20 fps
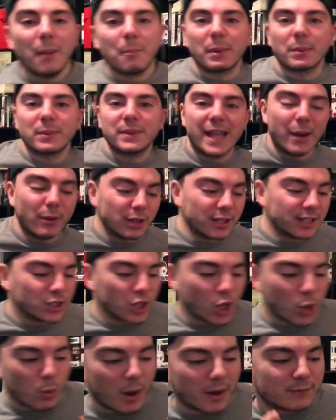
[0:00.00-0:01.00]
But now I need to
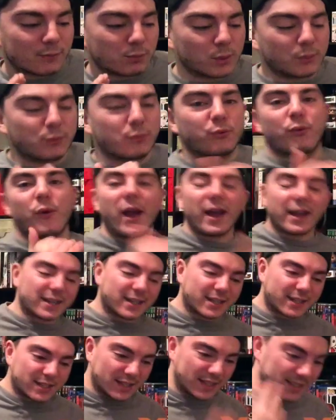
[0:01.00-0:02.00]
know why what
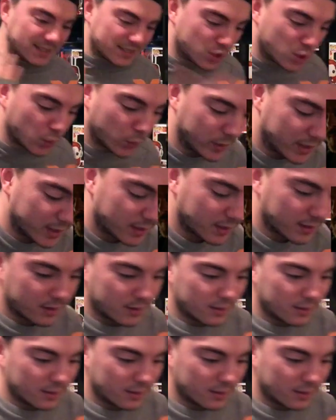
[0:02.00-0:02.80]
Frank is doing.